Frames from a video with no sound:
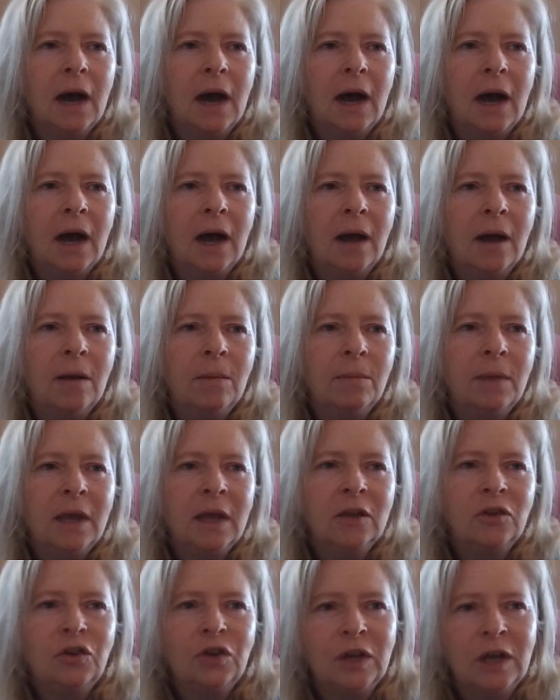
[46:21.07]
Um,
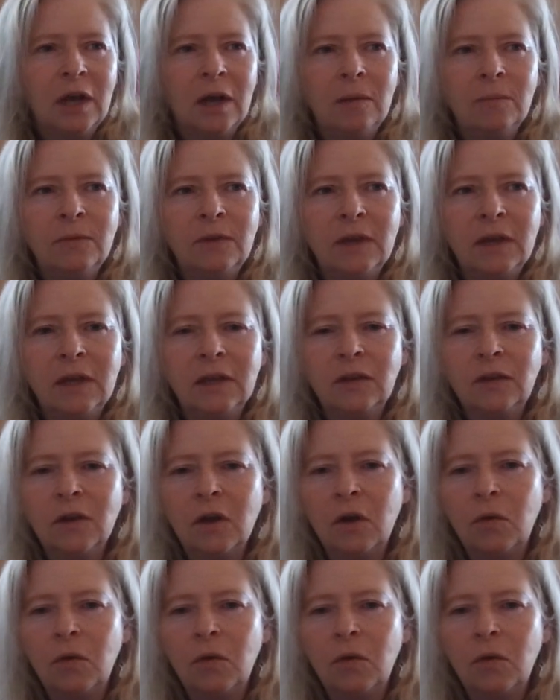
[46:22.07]
and she comes as